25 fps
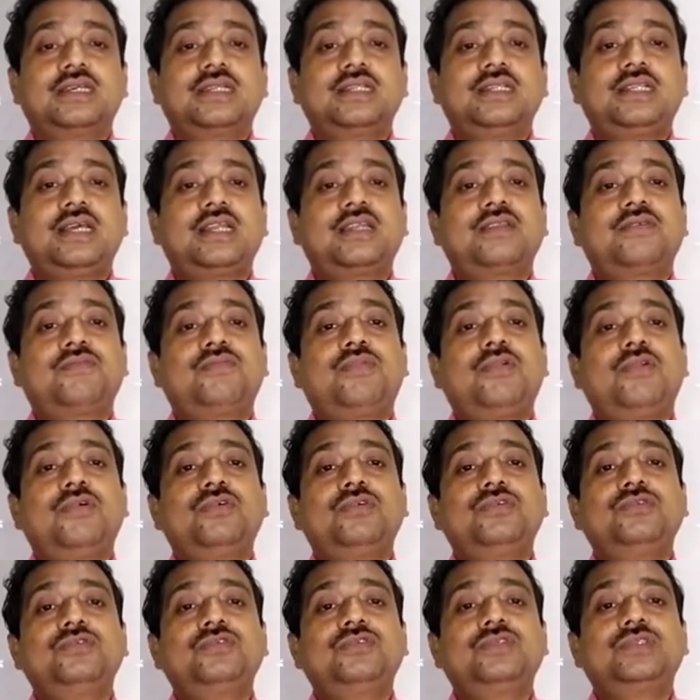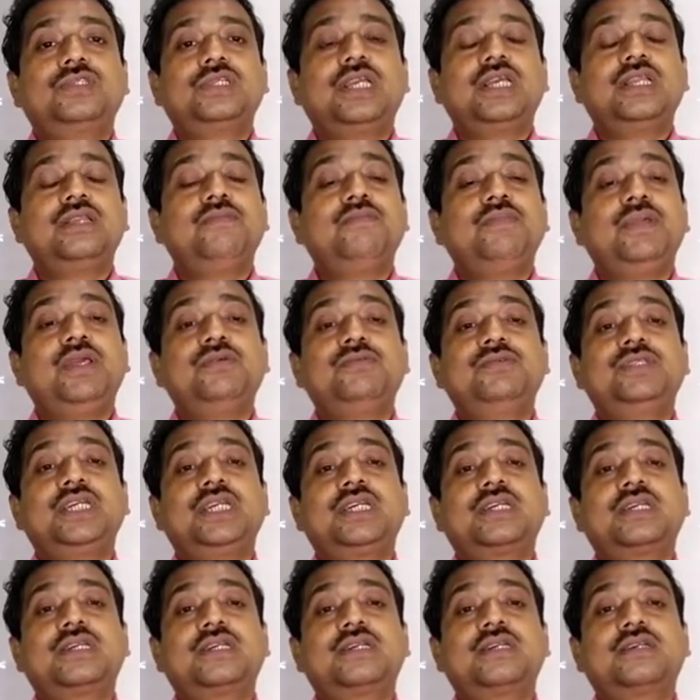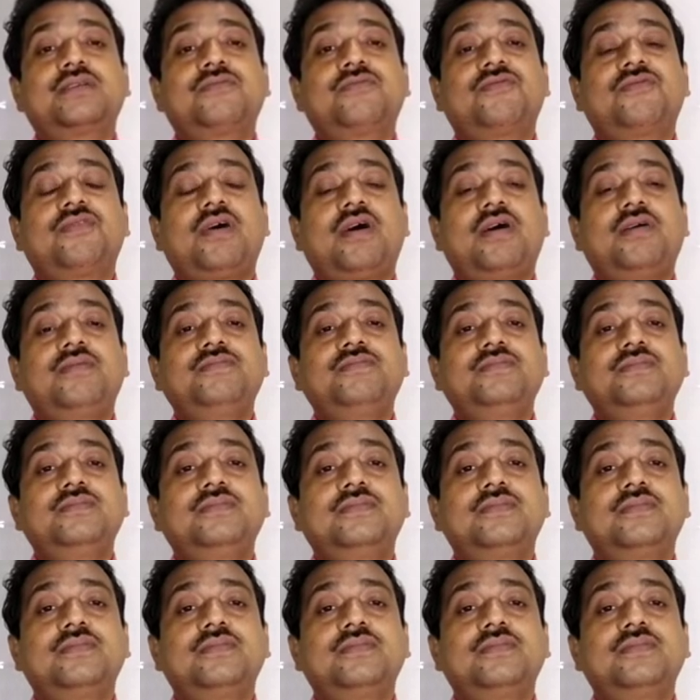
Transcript: that flows in music from